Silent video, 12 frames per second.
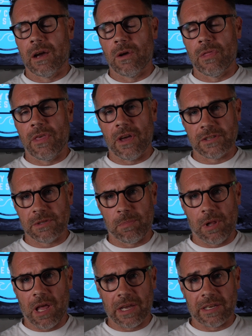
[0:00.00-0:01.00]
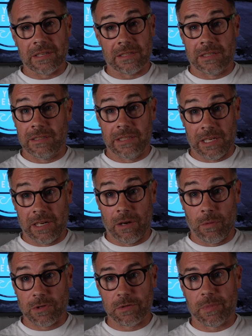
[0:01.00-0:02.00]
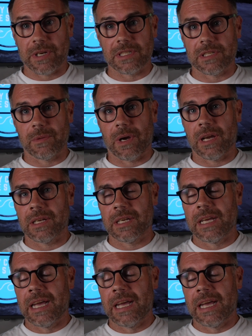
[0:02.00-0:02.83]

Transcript: their suppliers didn't know what springs they were,